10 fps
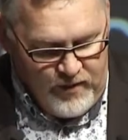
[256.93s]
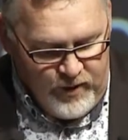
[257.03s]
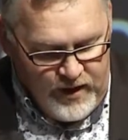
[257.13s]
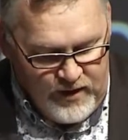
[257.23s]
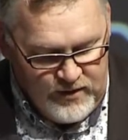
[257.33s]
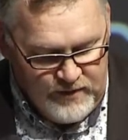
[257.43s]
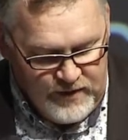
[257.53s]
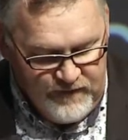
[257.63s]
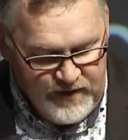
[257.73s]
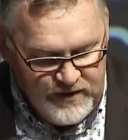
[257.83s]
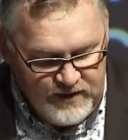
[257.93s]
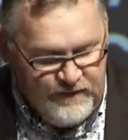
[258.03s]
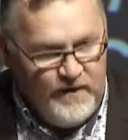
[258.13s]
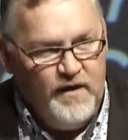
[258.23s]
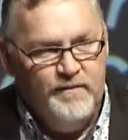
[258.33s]
We're going to be investing
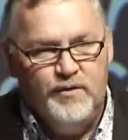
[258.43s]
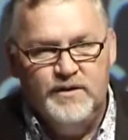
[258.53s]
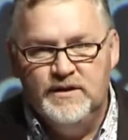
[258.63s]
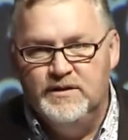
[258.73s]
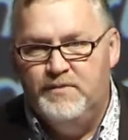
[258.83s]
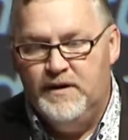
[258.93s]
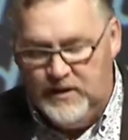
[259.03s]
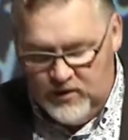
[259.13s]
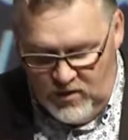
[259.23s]
$5.6 billion